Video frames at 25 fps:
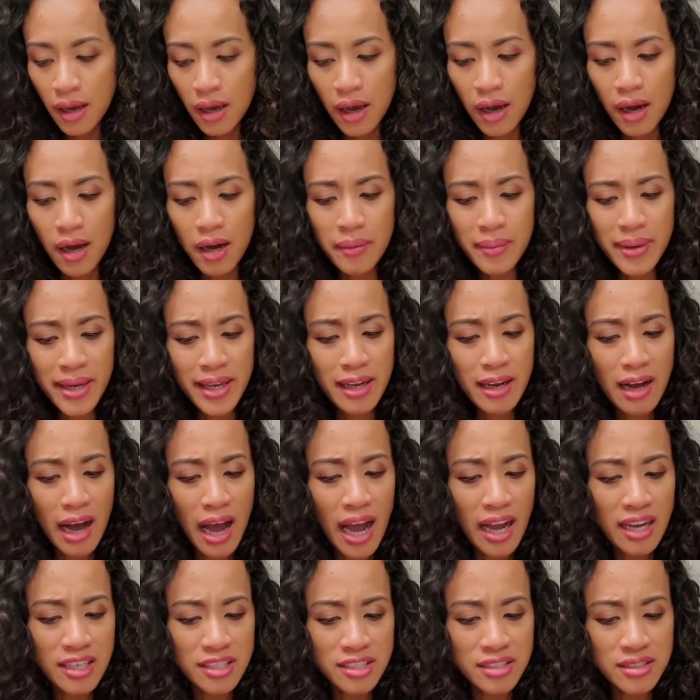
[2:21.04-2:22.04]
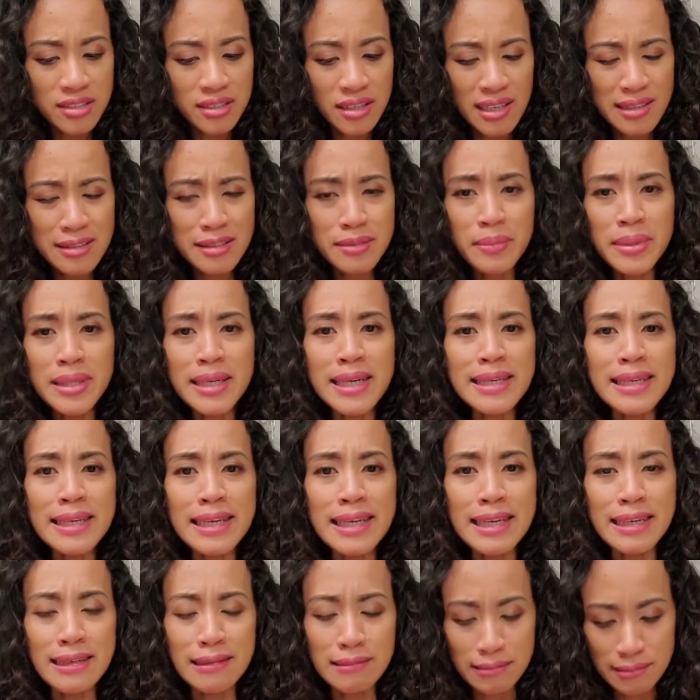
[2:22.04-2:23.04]
Oh my gosh, it's
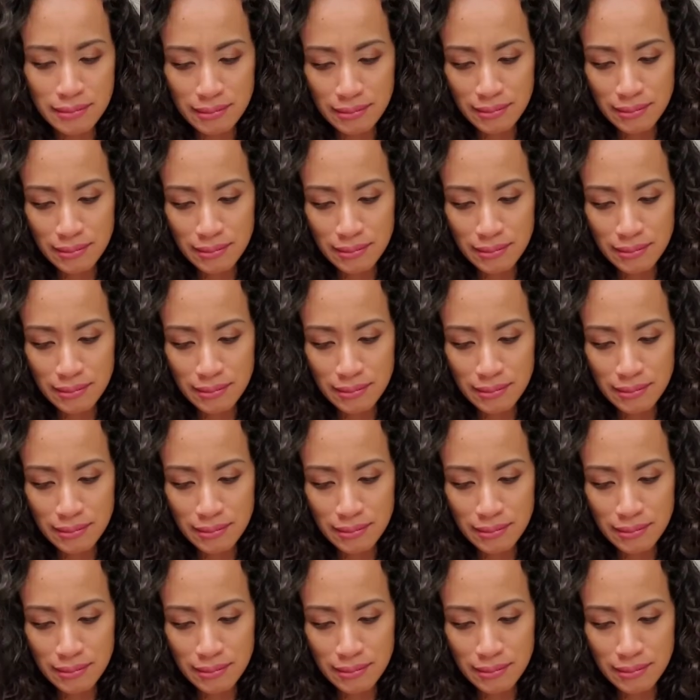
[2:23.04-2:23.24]
bleeding.